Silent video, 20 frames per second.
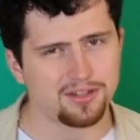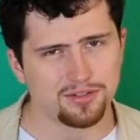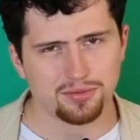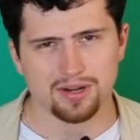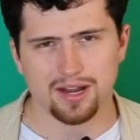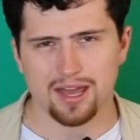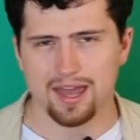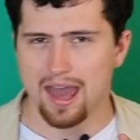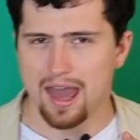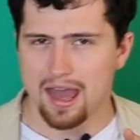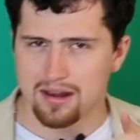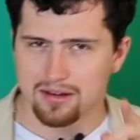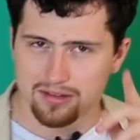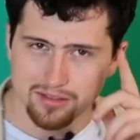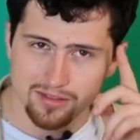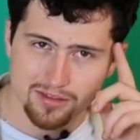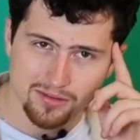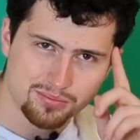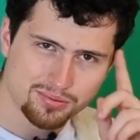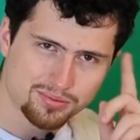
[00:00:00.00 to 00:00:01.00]
is when I
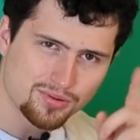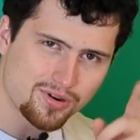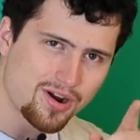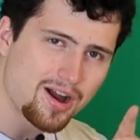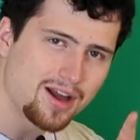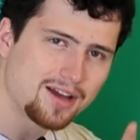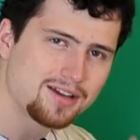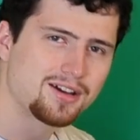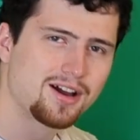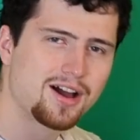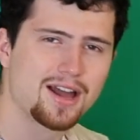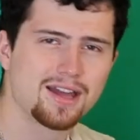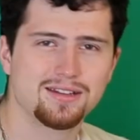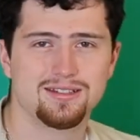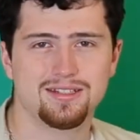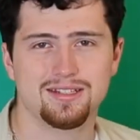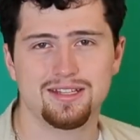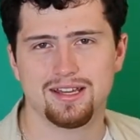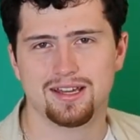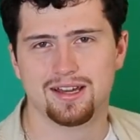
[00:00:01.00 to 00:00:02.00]
had the bright
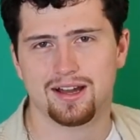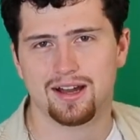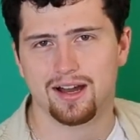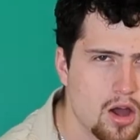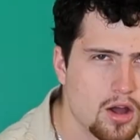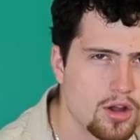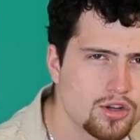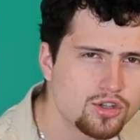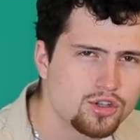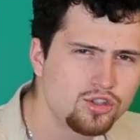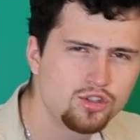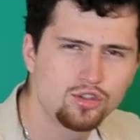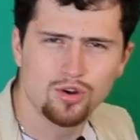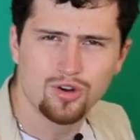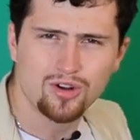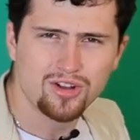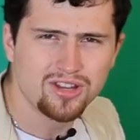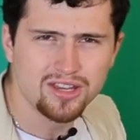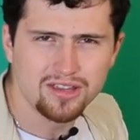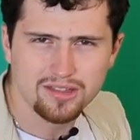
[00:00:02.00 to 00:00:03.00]
idea.
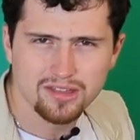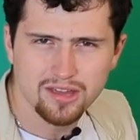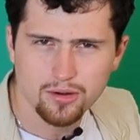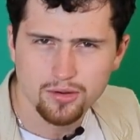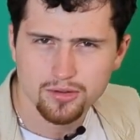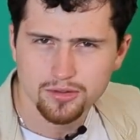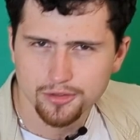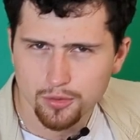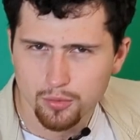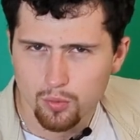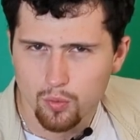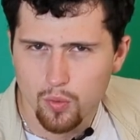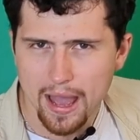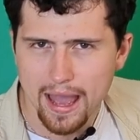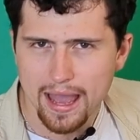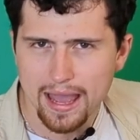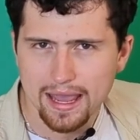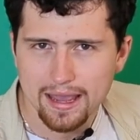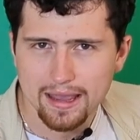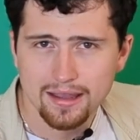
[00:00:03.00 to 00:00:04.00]
Surely there was a
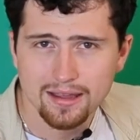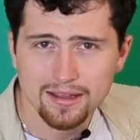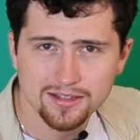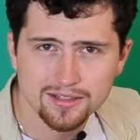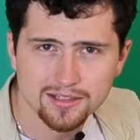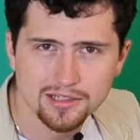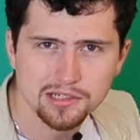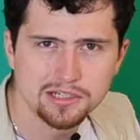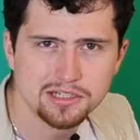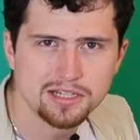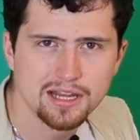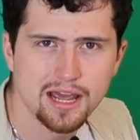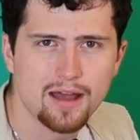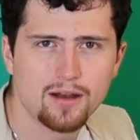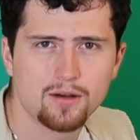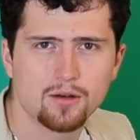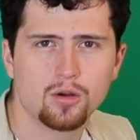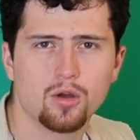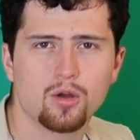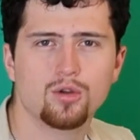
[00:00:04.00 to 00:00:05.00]
way to
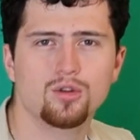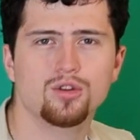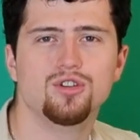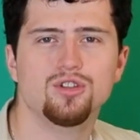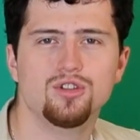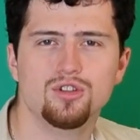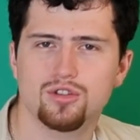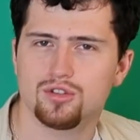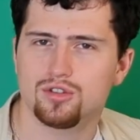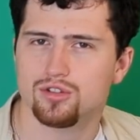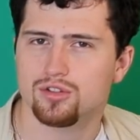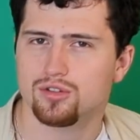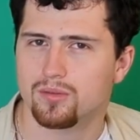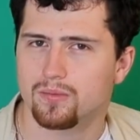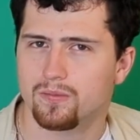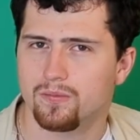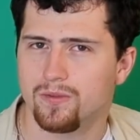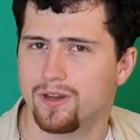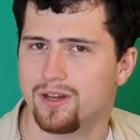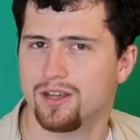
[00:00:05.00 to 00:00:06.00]
download
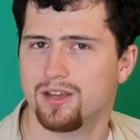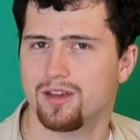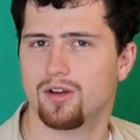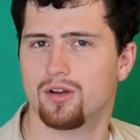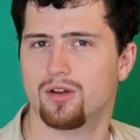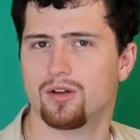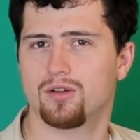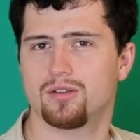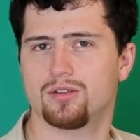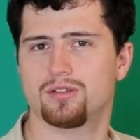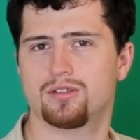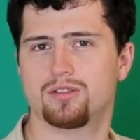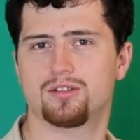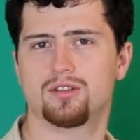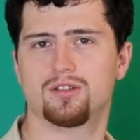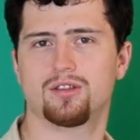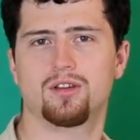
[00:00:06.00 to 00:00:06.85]
YouTube videos.